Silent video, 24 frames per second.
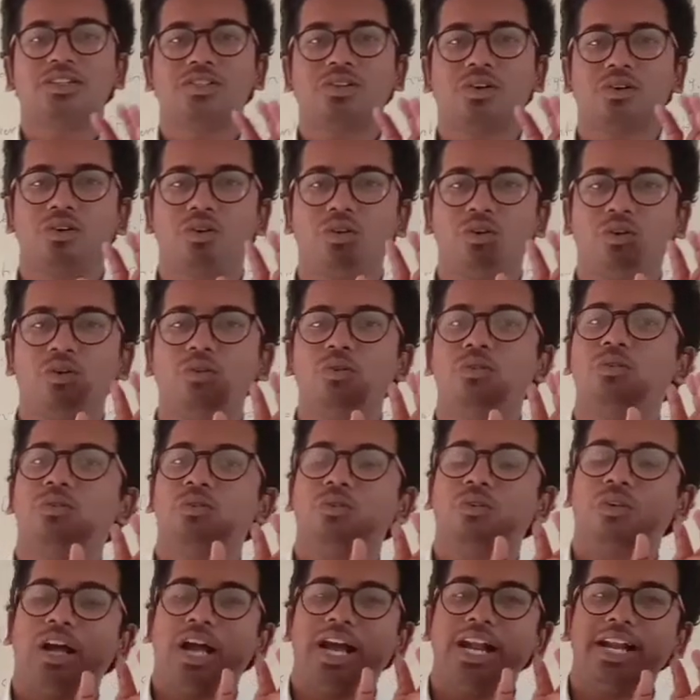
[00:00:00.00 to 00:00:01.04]

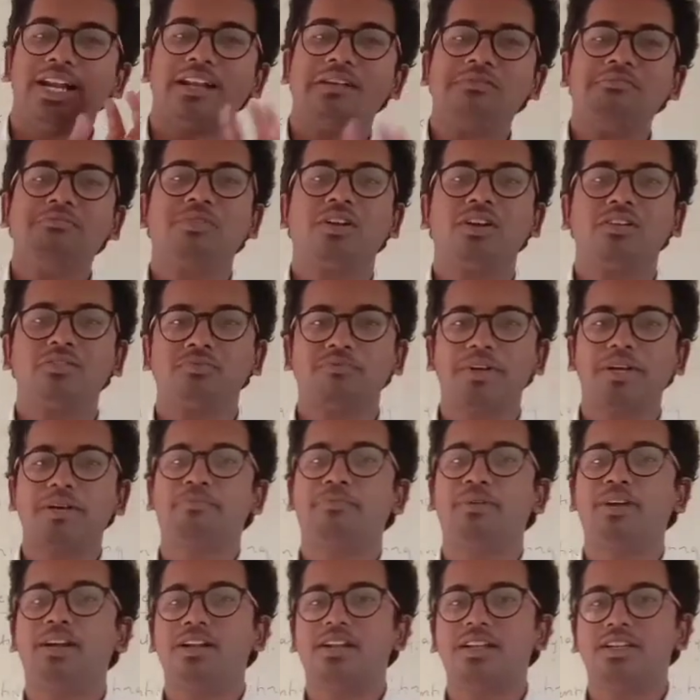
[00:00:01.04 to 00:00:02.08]
So n number of
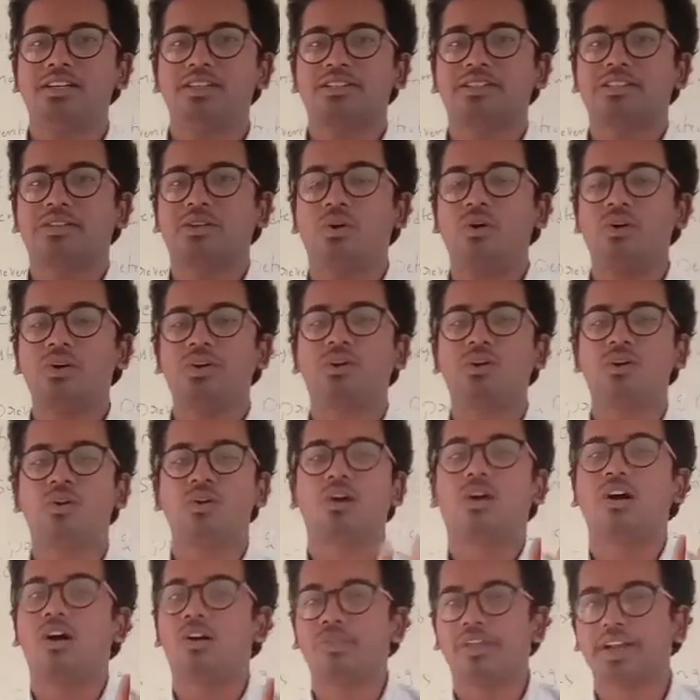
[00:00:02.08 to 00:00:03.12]
people is going to
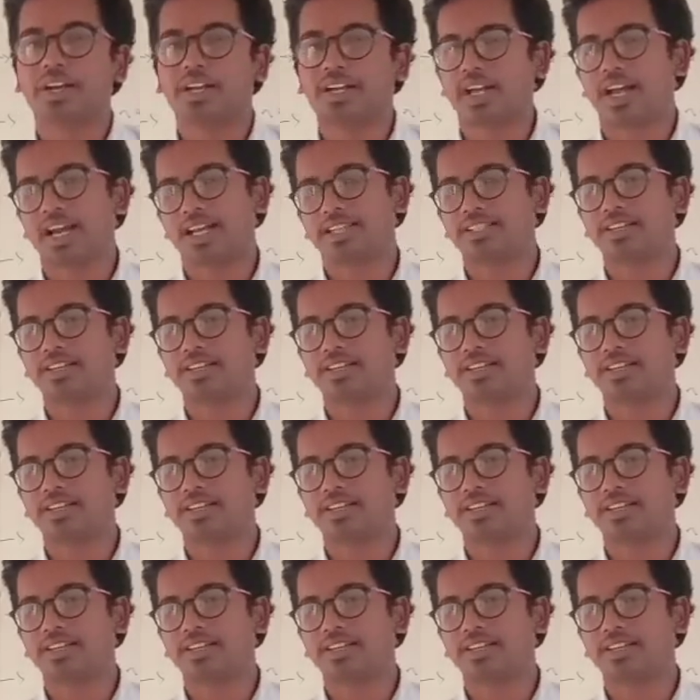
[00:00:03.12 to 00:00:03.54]
look on that.